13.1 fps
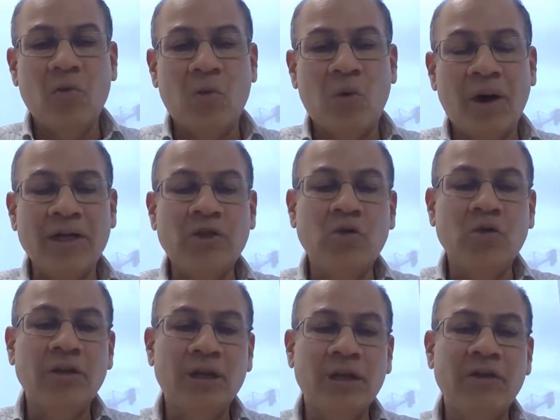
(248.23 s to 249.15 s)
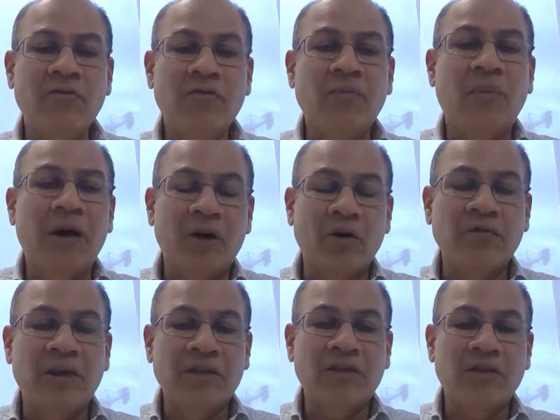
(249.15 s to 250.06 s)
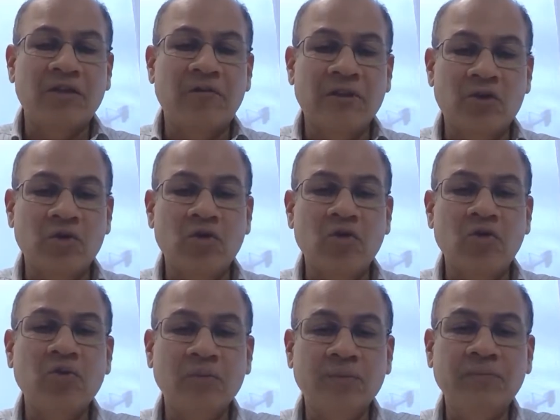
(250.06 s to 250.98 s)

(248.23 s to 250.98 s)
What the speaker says: Why should they give part of that service to you?